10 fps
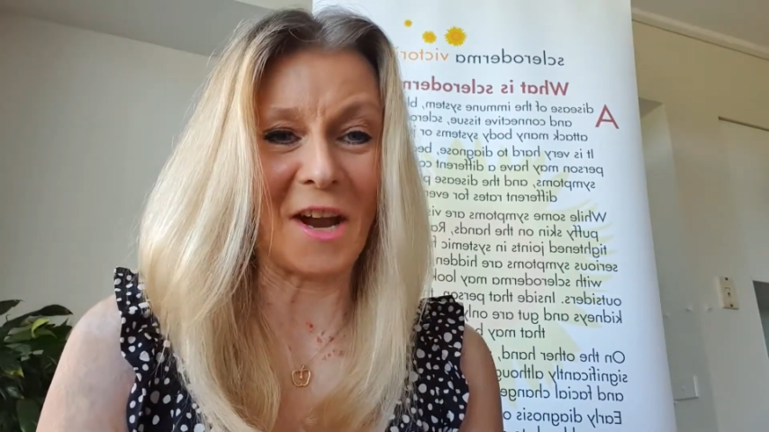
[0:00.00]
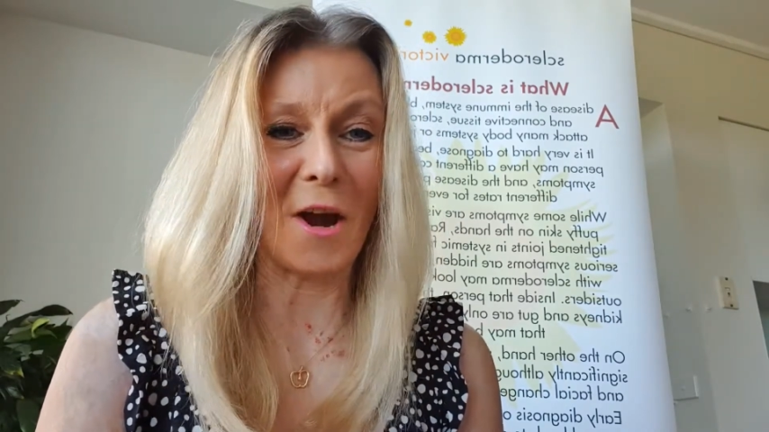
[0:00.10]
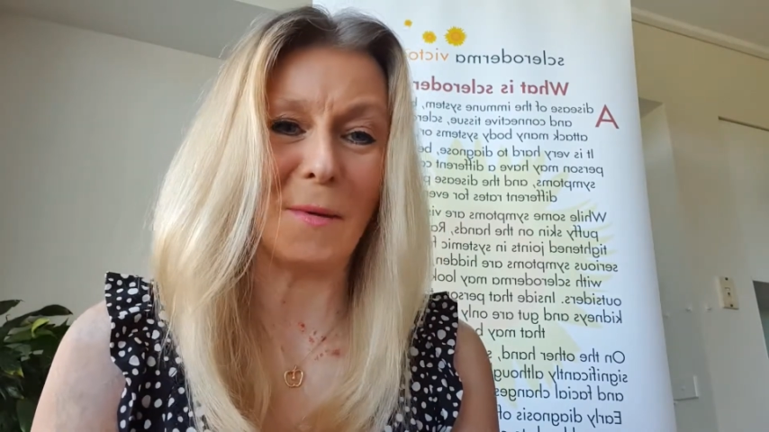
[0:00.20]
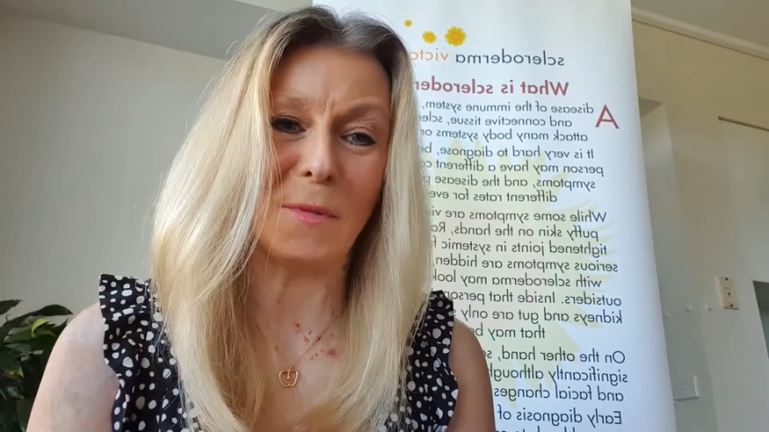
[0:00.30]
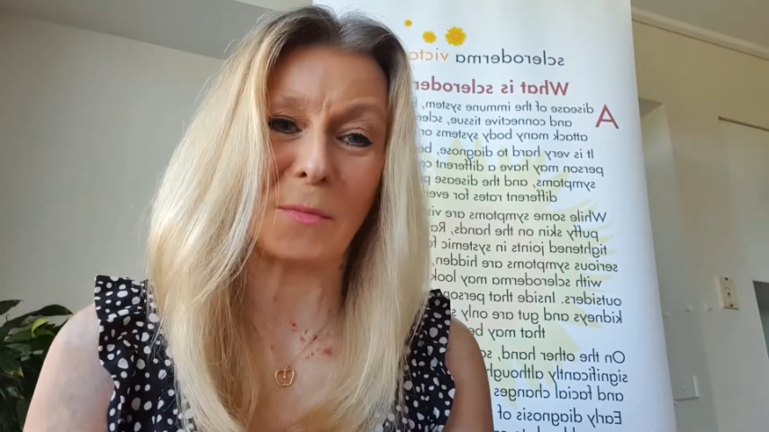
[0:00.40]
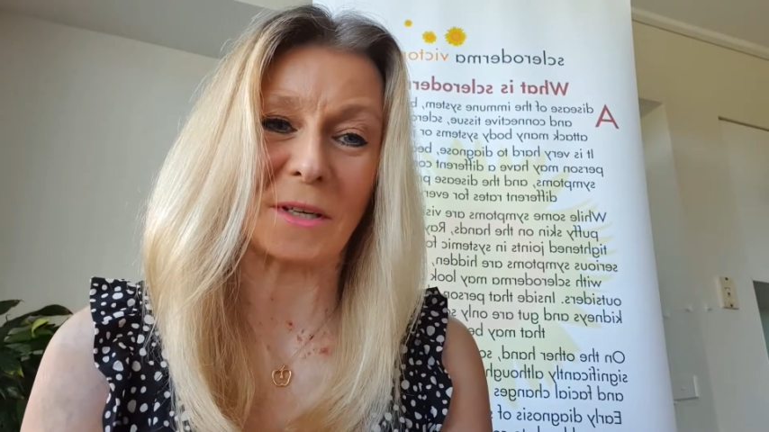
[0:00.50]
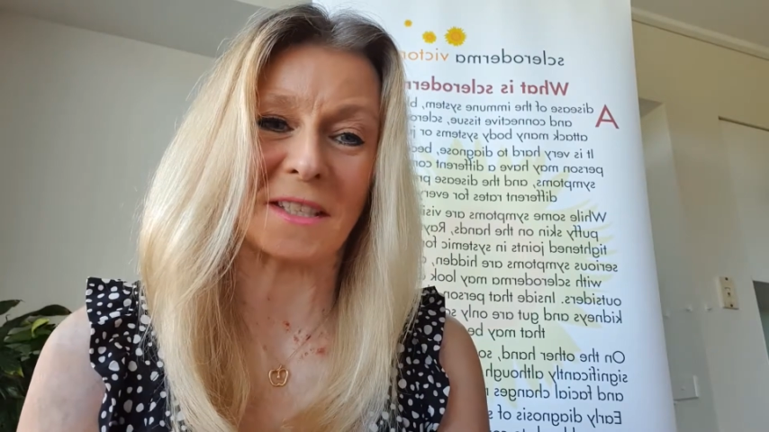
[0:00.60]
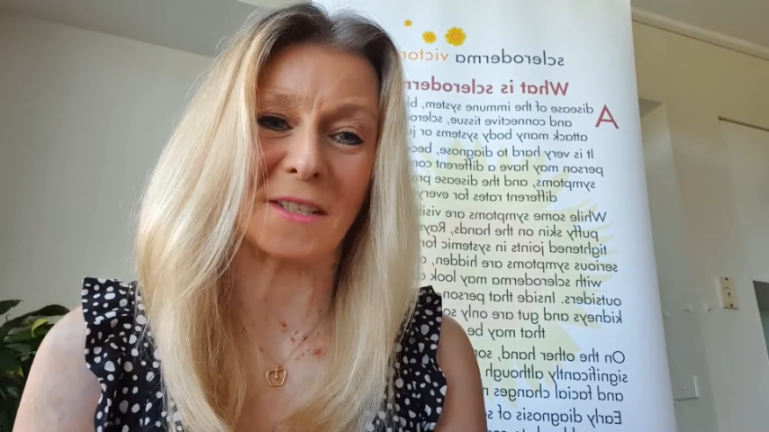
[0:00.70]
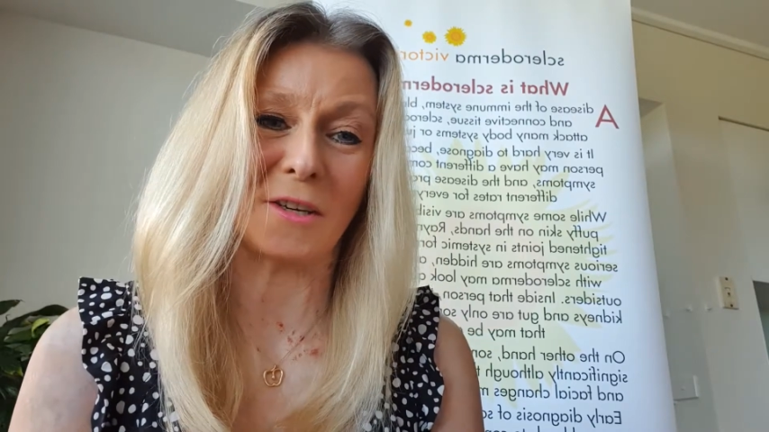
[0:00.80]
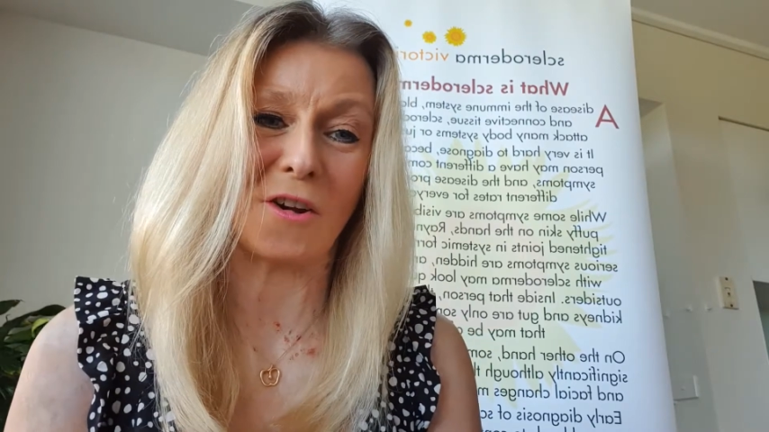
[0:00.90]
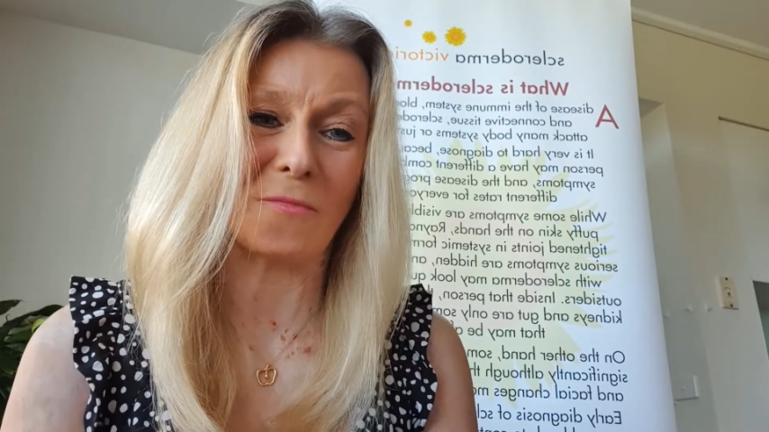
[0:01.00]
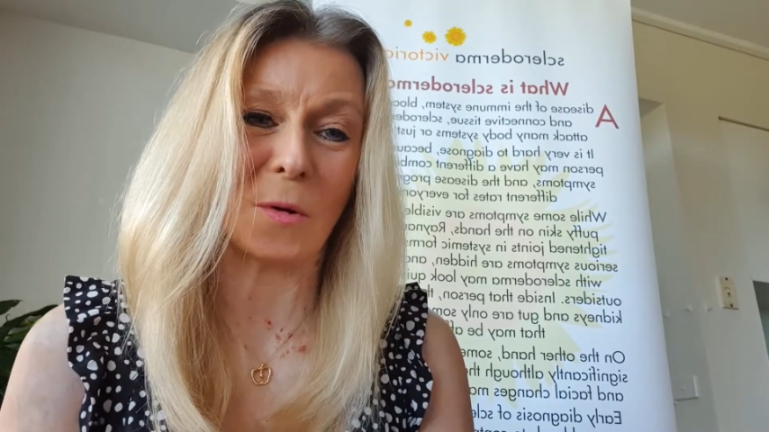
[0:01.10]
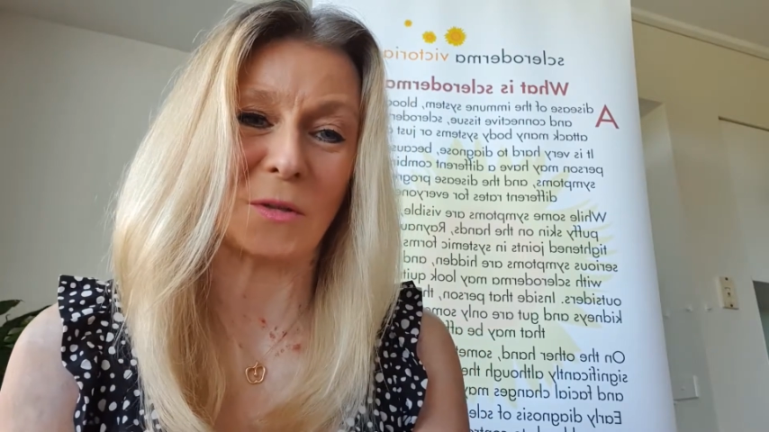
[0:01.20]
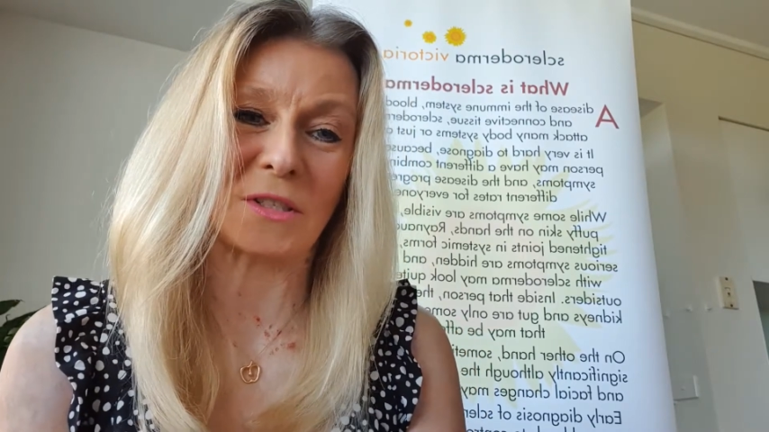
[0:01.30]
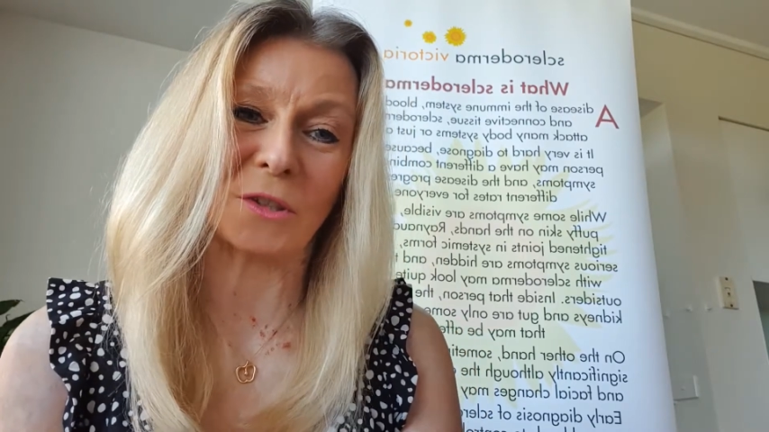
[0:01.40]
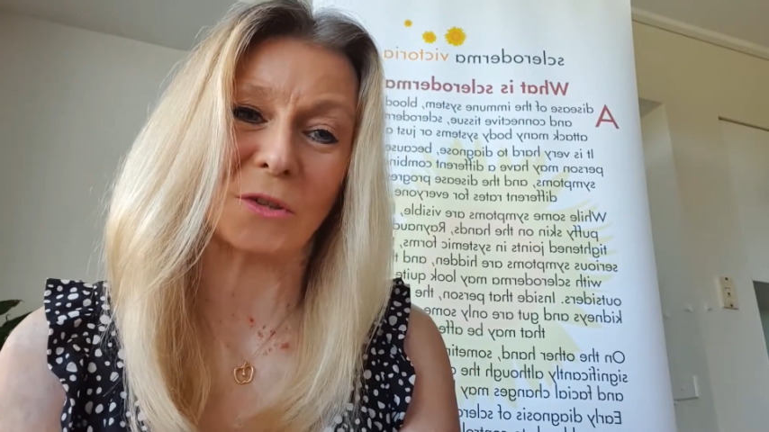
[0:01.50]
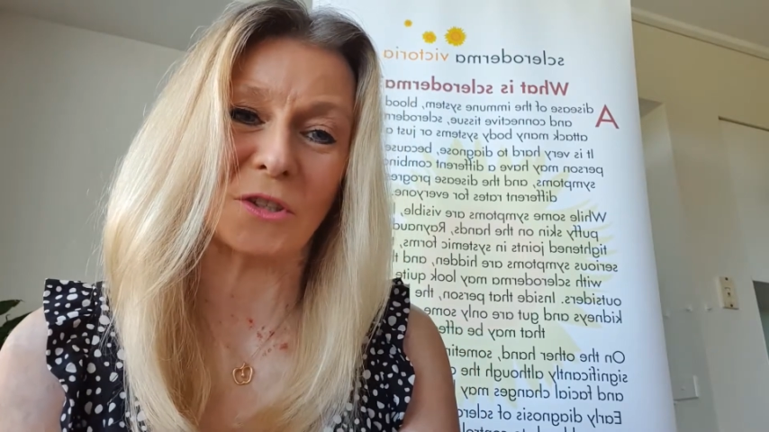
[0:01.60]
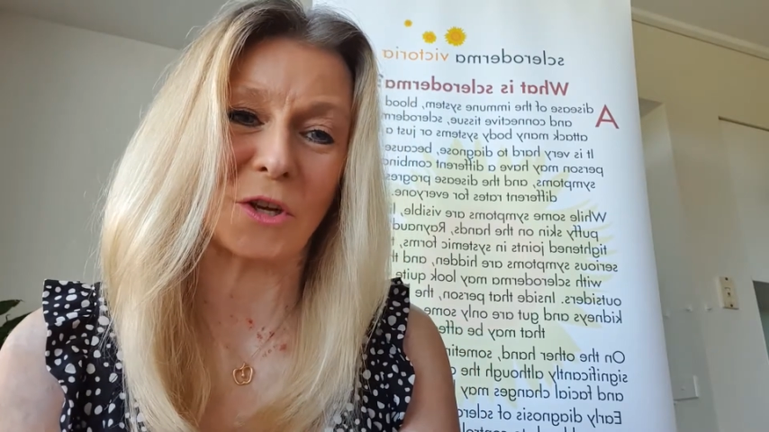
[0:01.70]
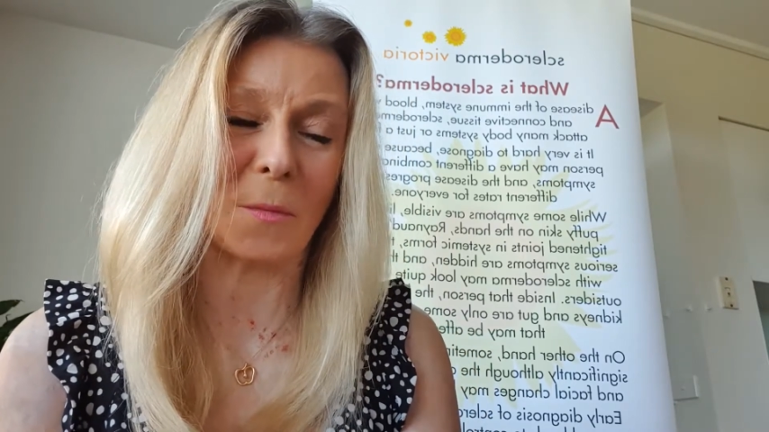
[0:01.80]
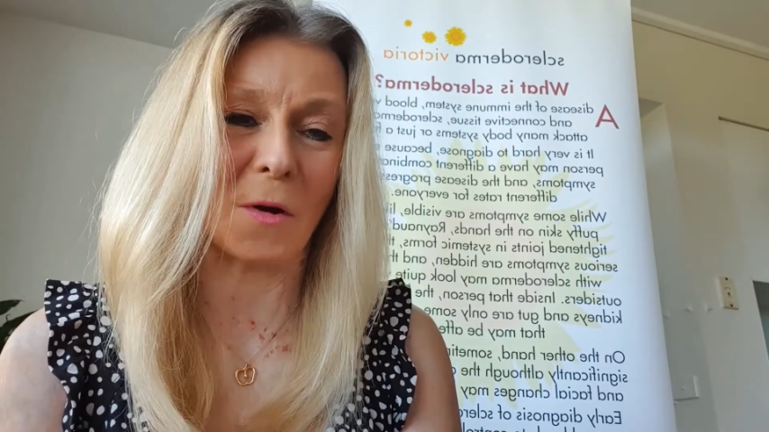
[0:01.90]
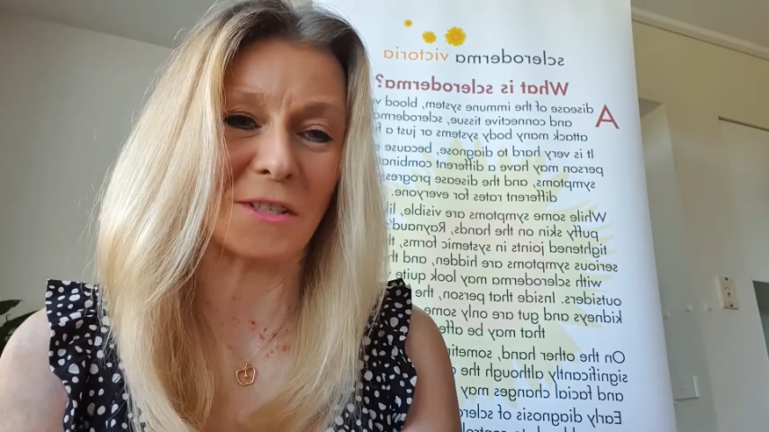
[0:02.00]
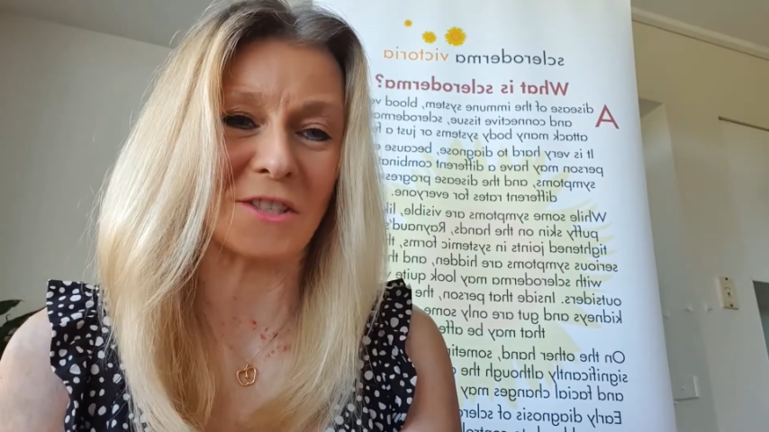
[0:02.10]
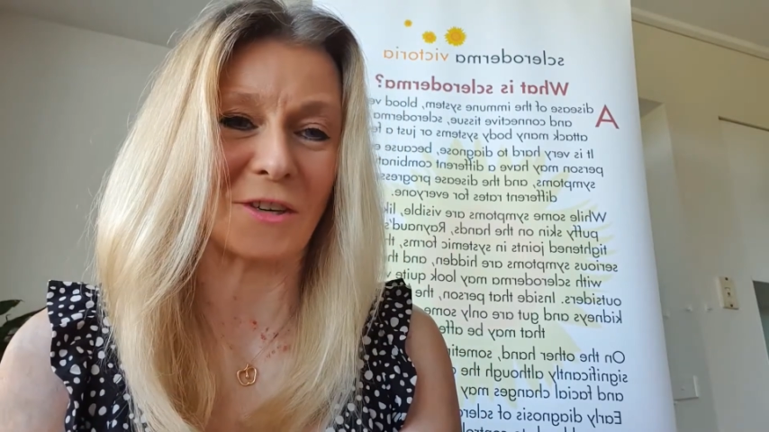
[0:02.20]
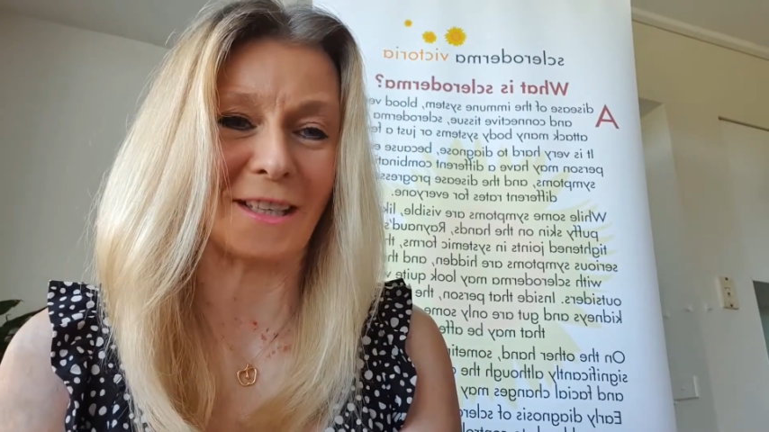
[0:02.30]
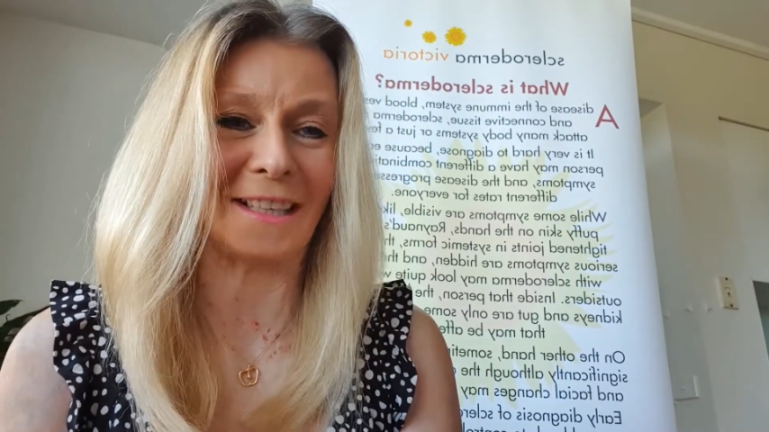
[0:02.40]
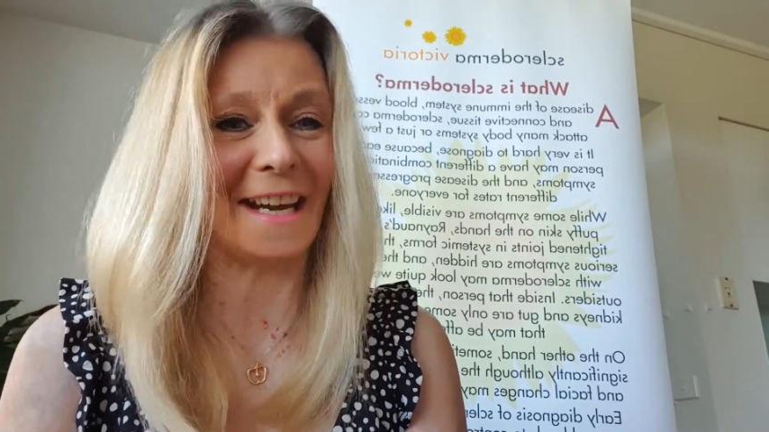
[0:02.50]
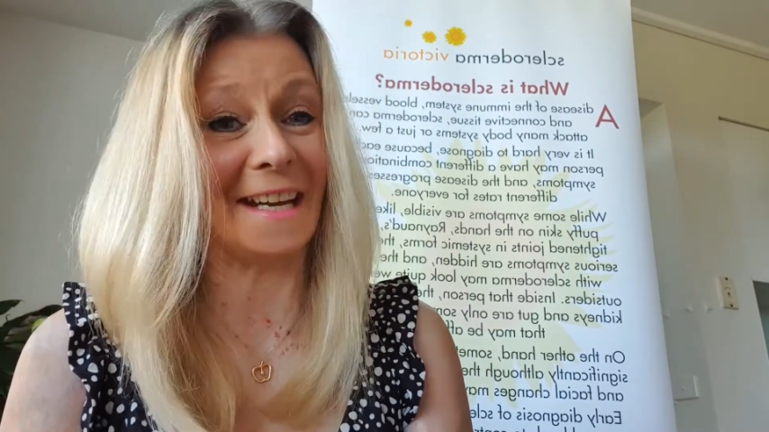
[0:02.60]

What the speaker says: I'm the president of both Scleroderma Australia